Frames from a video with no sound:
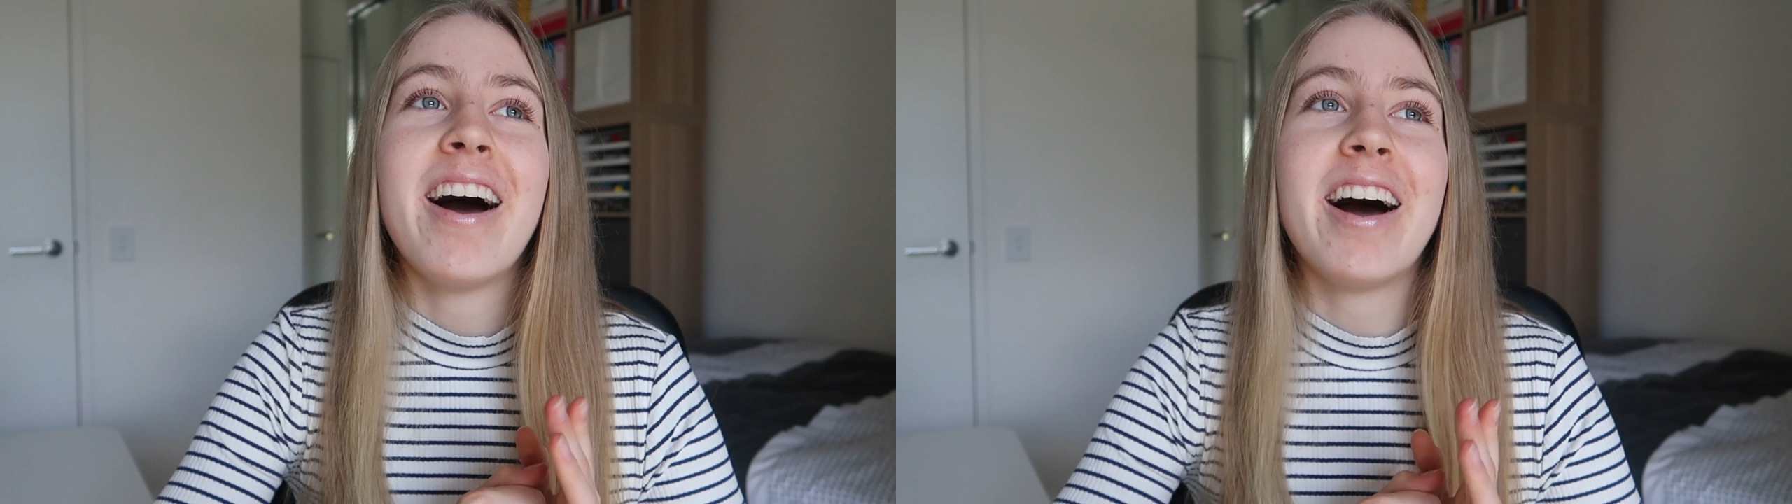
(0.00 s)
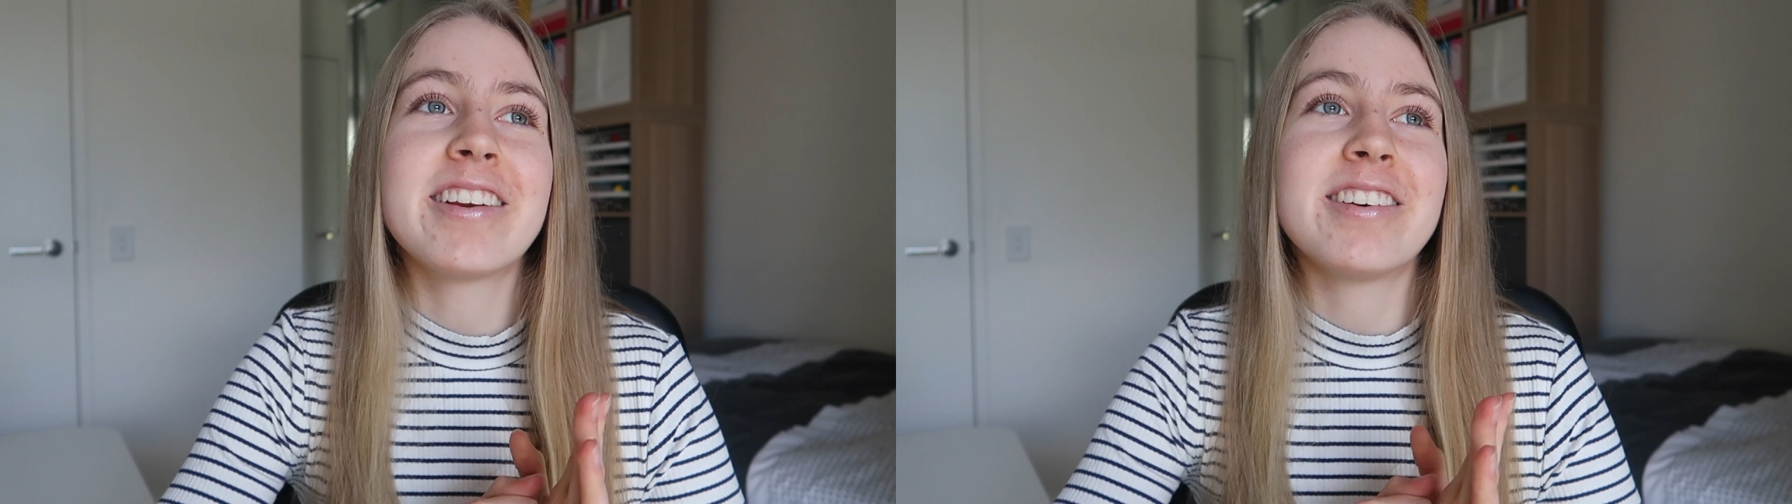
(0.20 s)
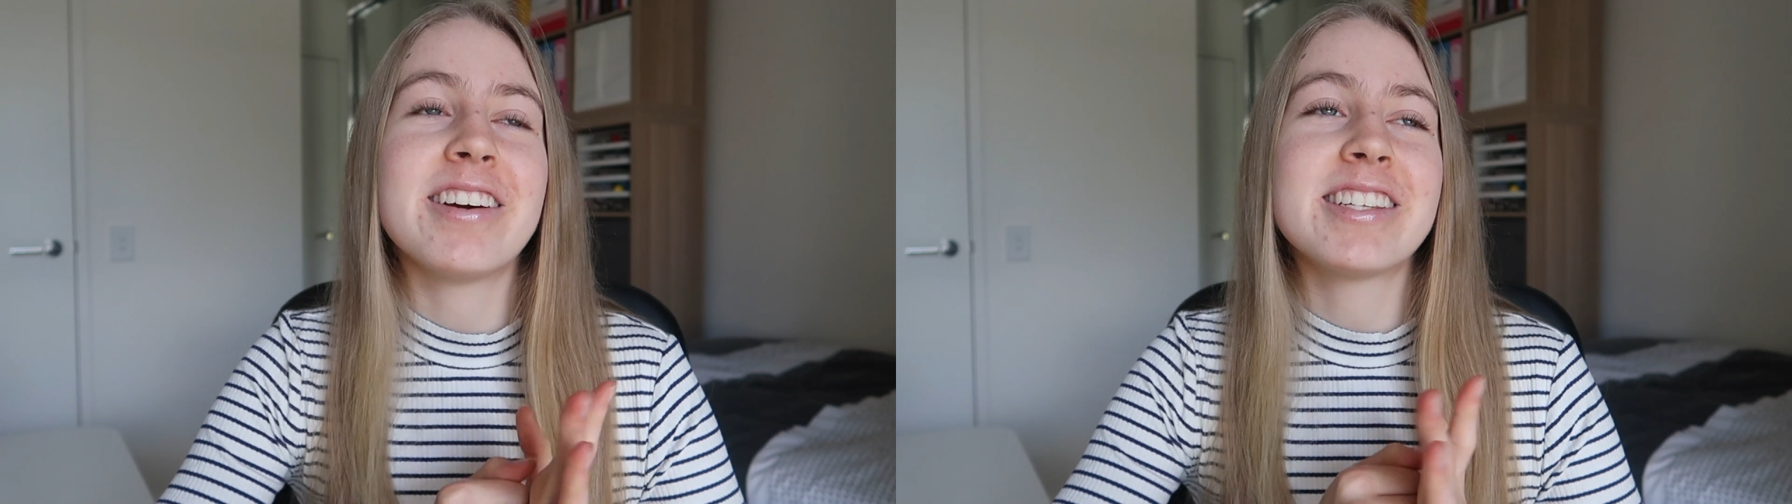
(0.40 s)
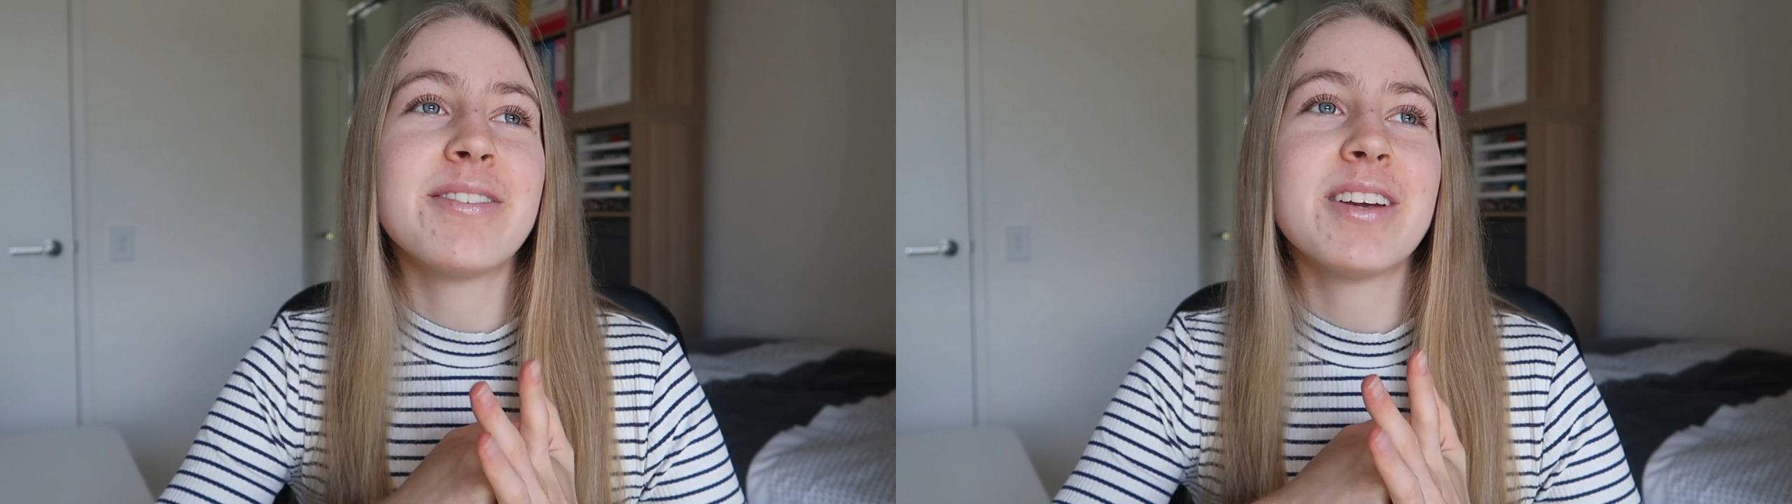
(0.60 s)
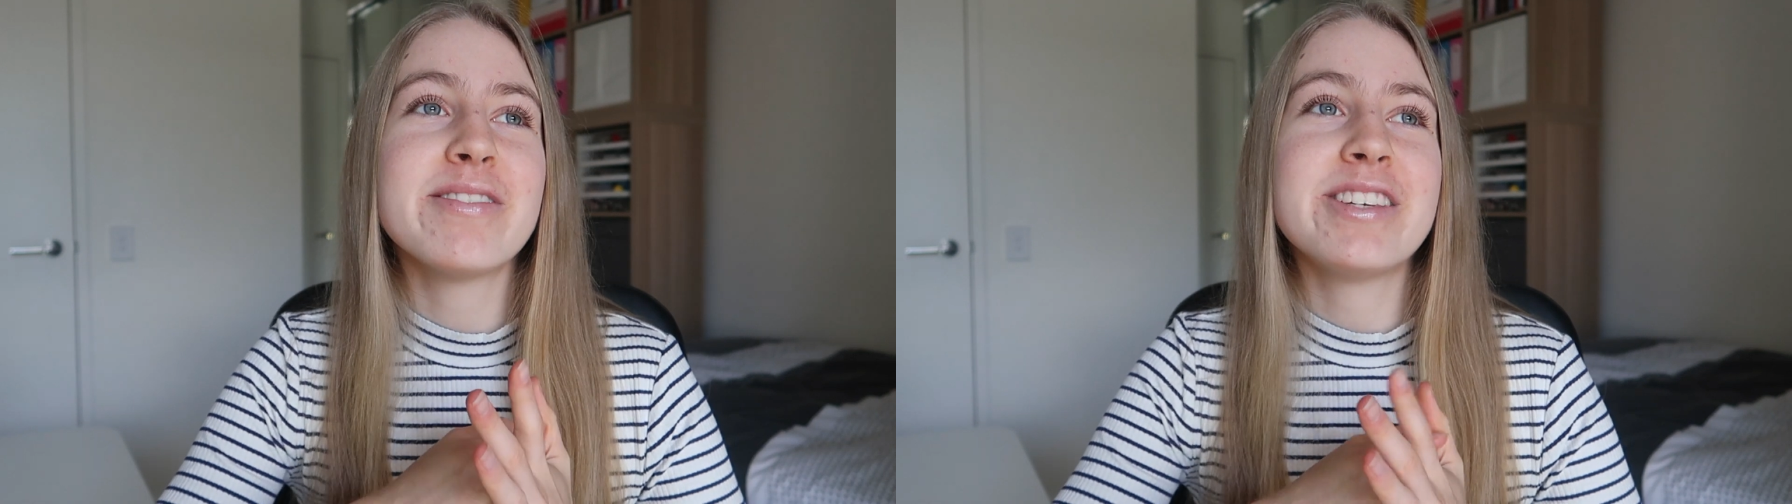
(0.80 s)
I don't know,
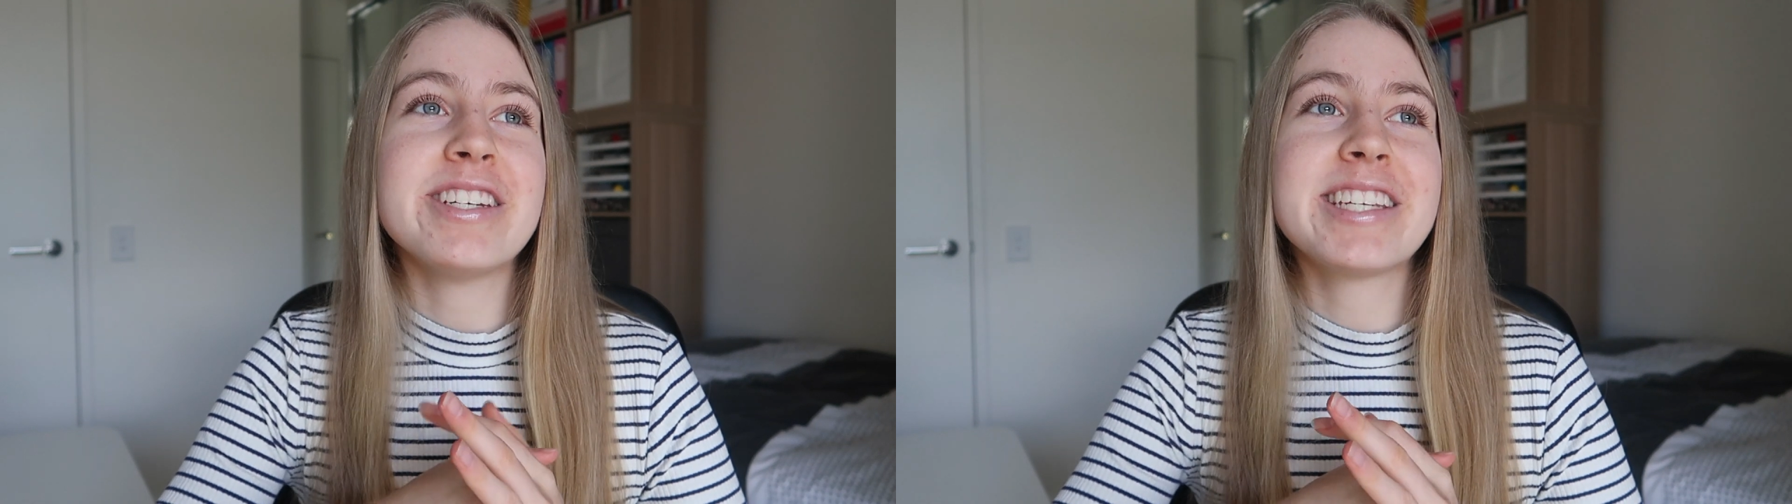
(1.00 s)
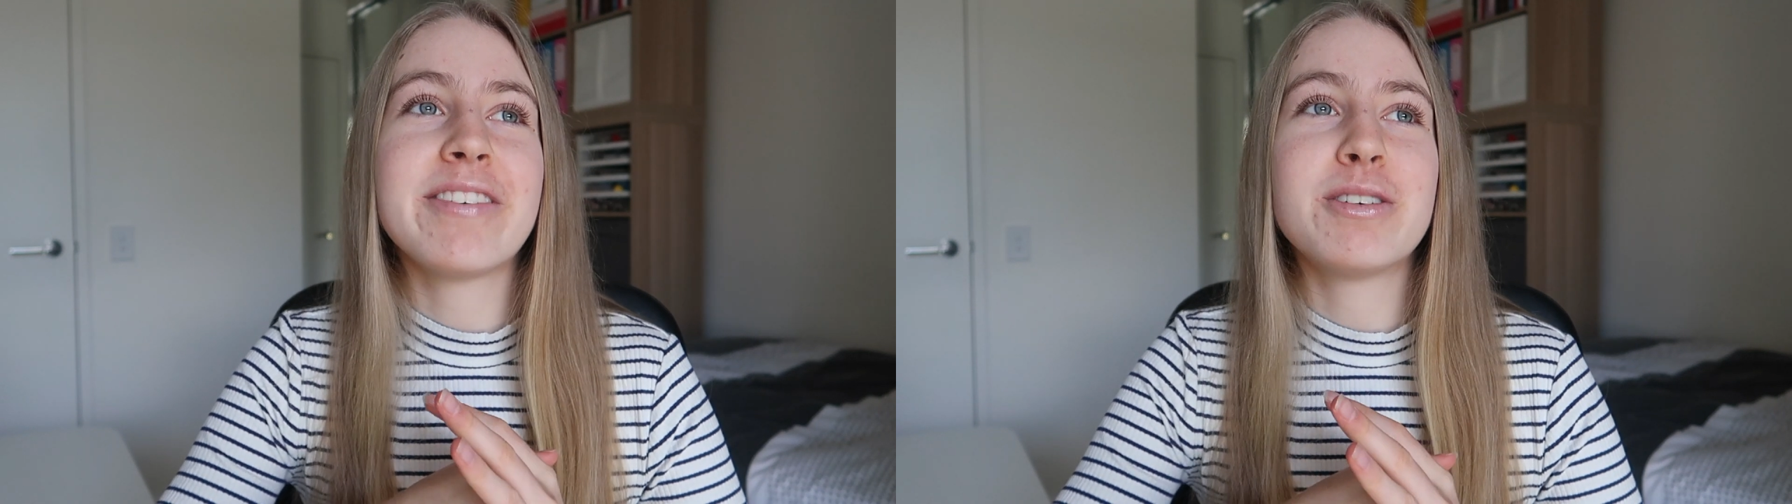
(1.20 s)
sometimes you just have